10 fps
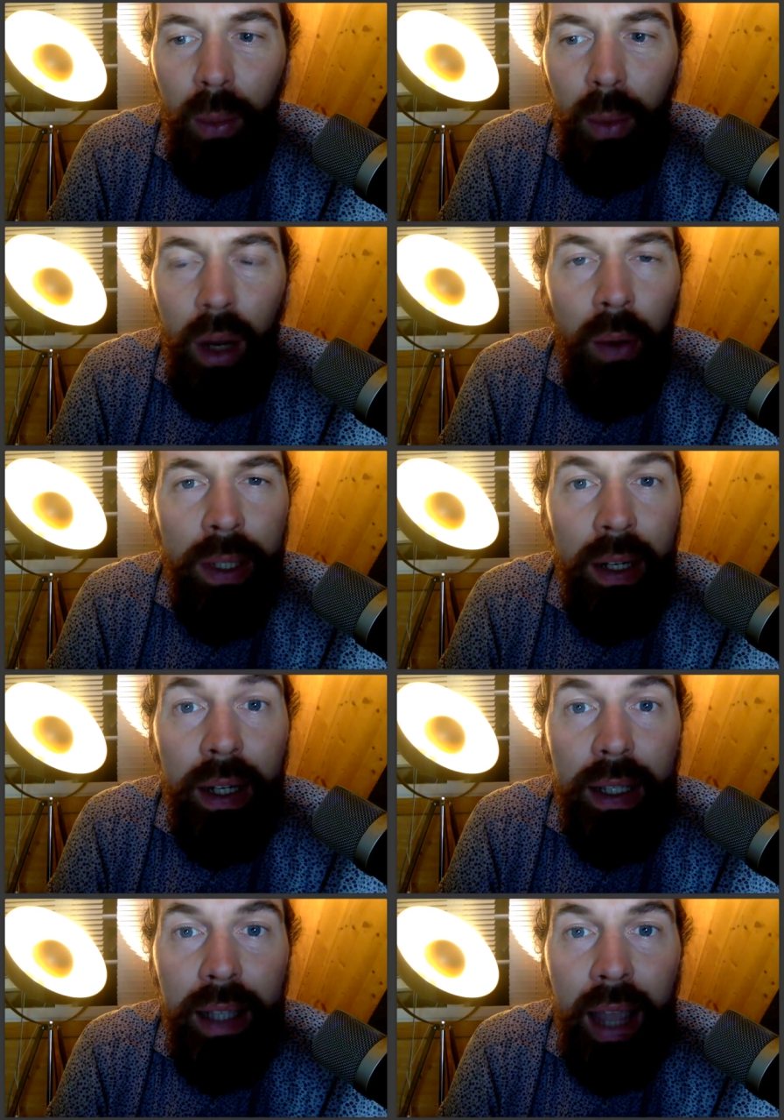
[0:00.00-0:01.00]
will always
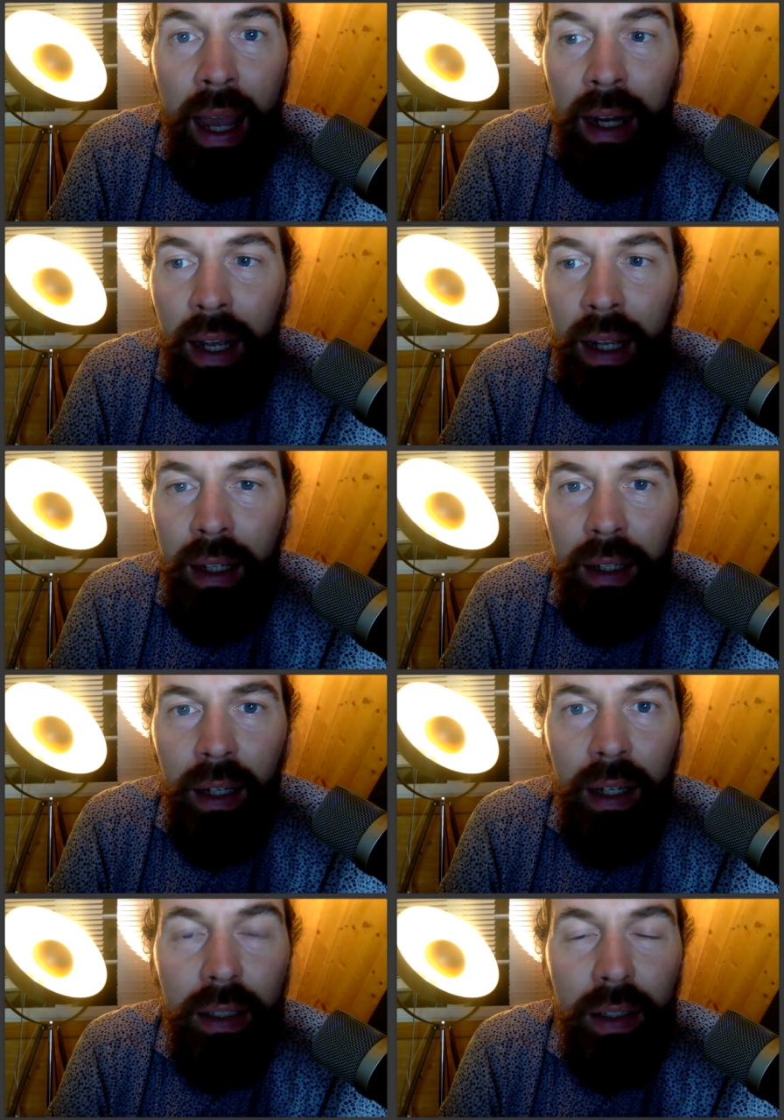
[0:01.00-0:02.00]
understand
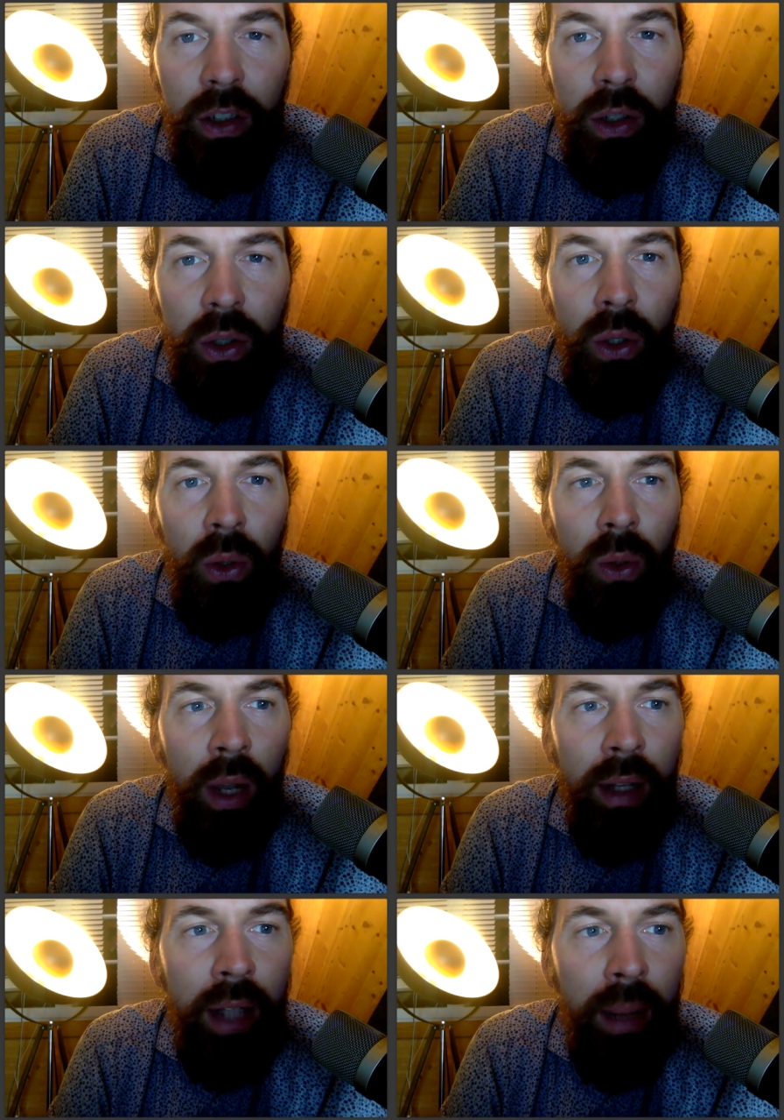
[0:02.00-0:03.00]
and listen to you,
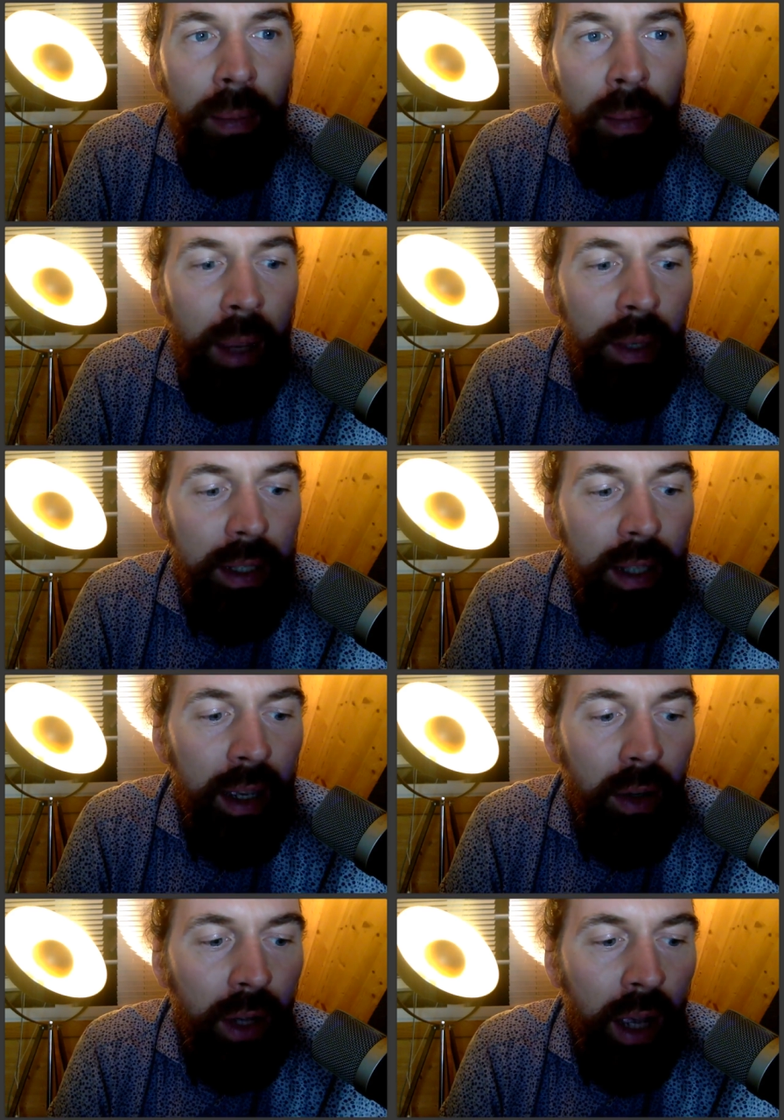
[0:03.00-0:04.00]
and then maybe
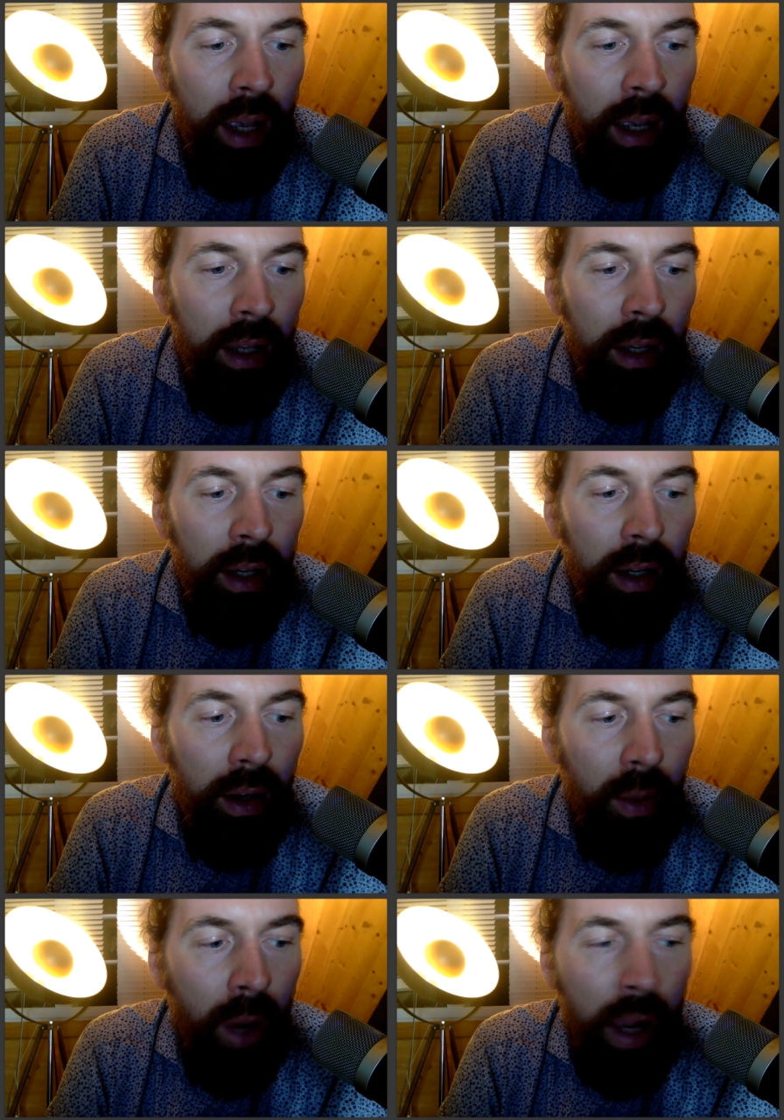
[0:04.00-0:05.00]
say, okay,
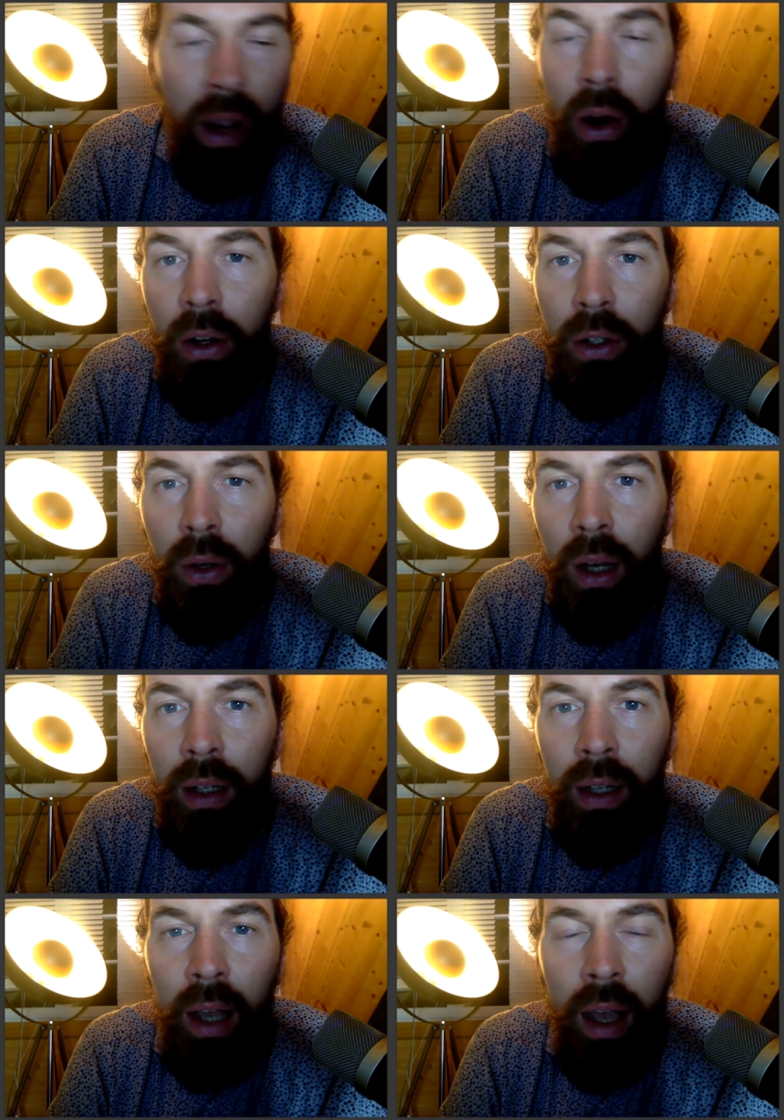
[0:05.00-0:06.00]
oh, I heard you,
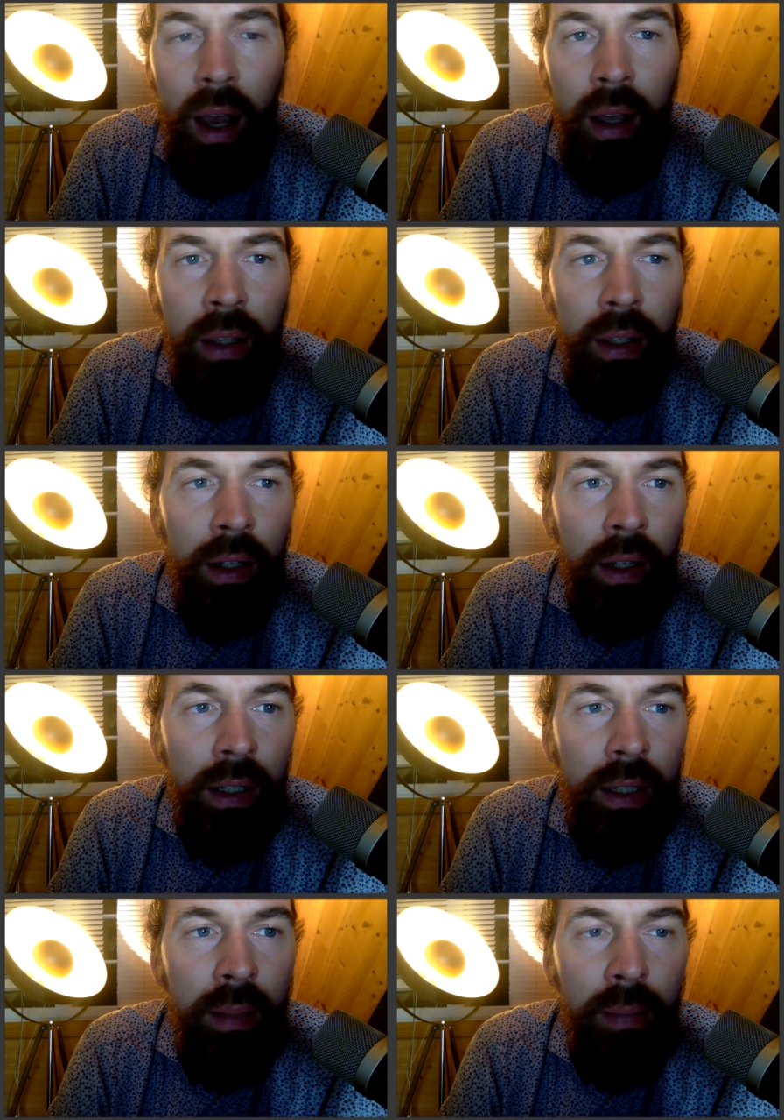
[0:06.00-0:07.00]
I
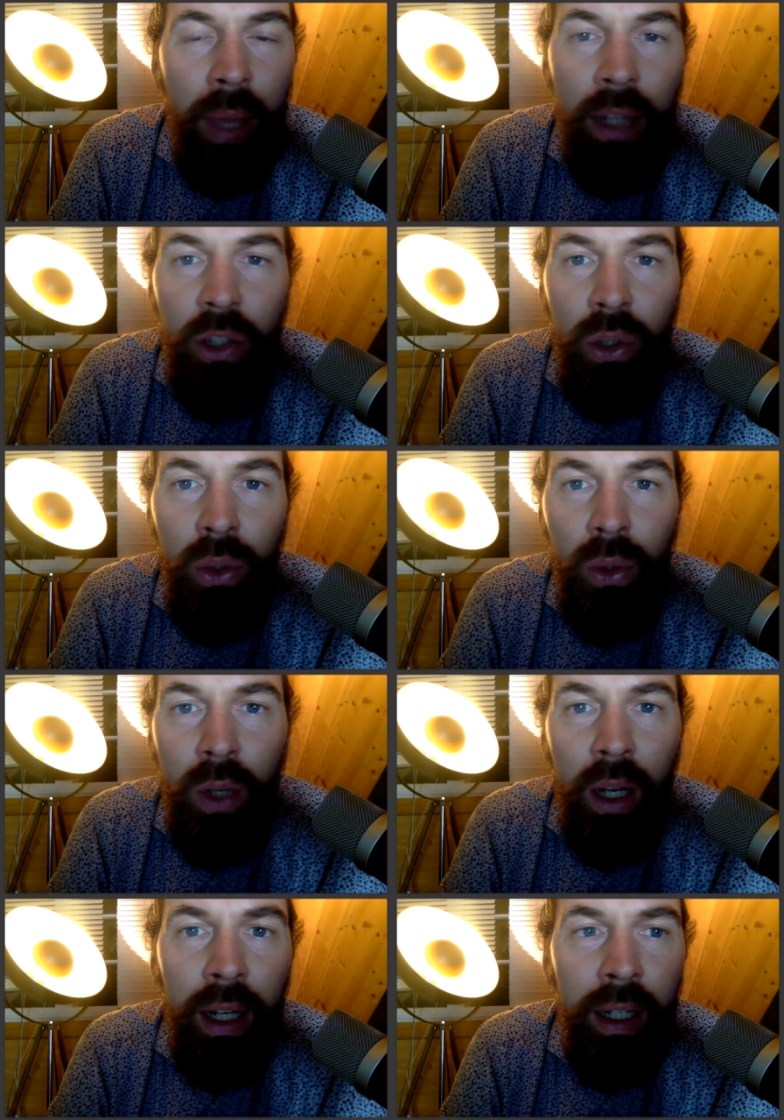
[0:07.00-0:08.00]
didn't meant to,
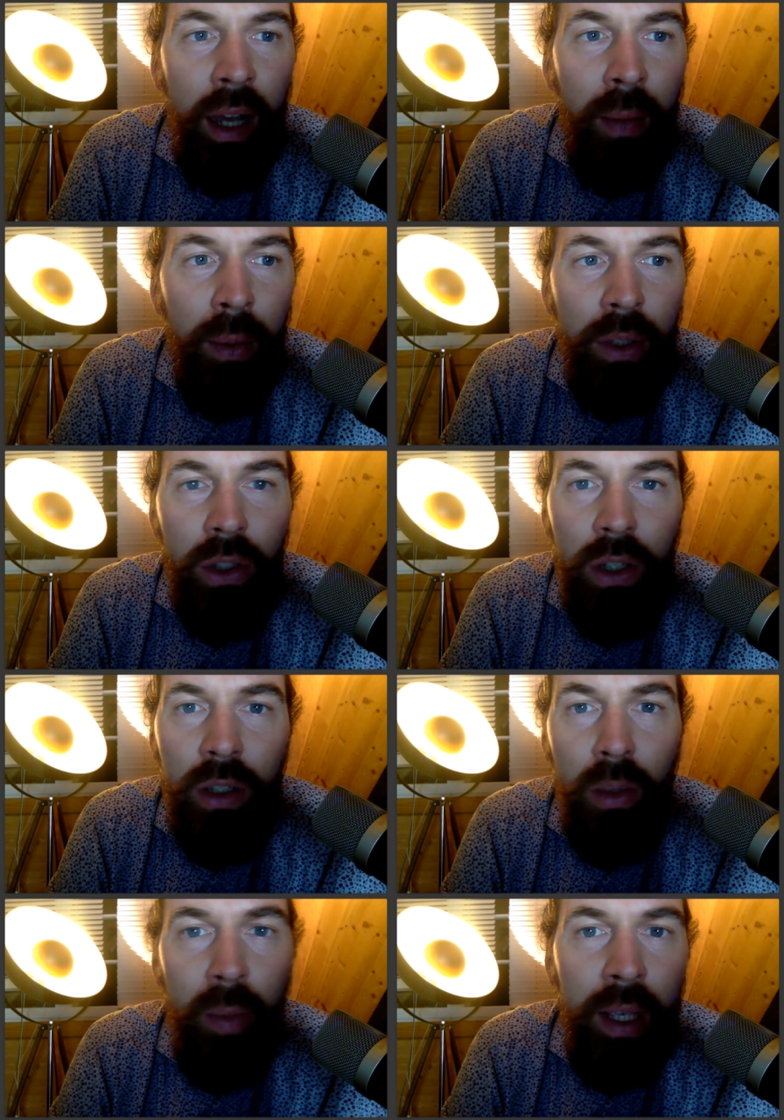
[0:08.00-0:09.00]
and I was just
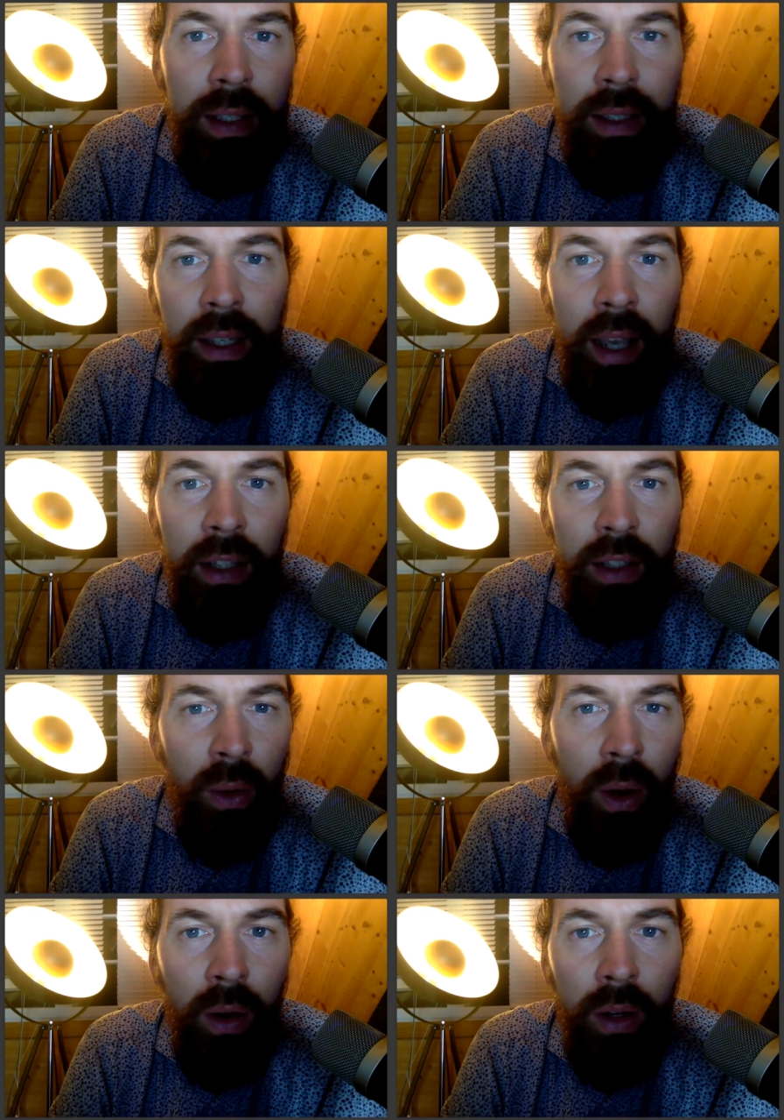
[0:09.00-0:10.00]
so busy, and
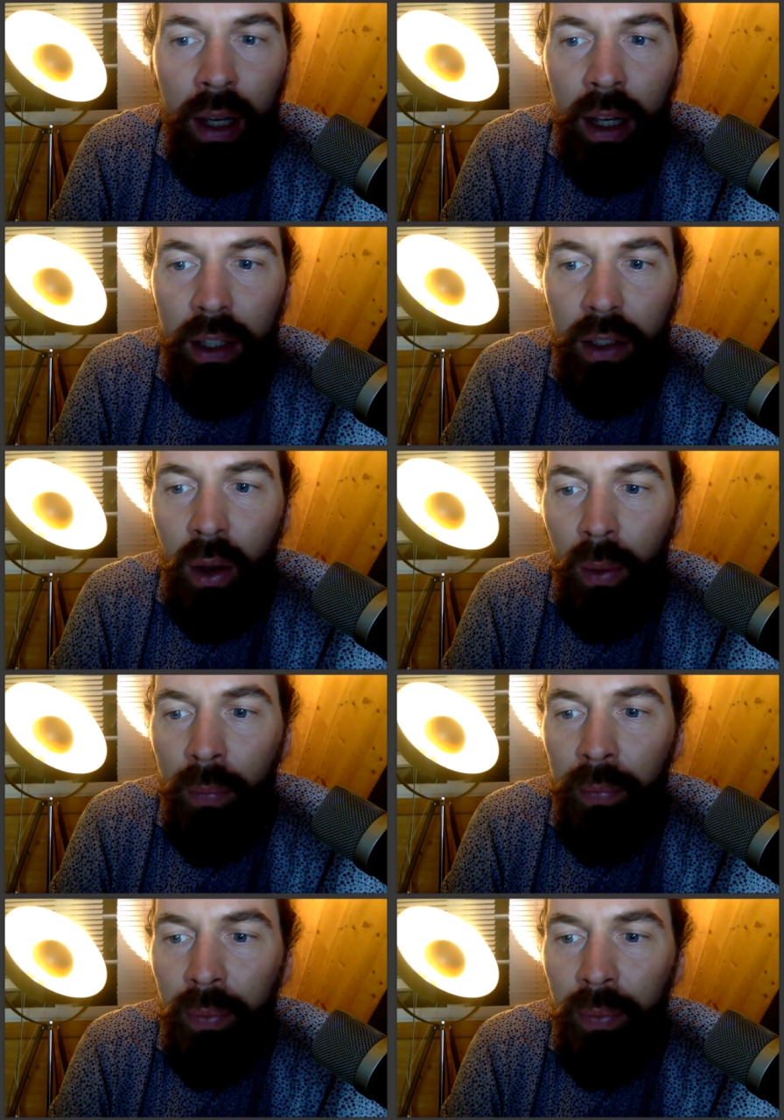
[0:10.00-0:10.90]
so on. So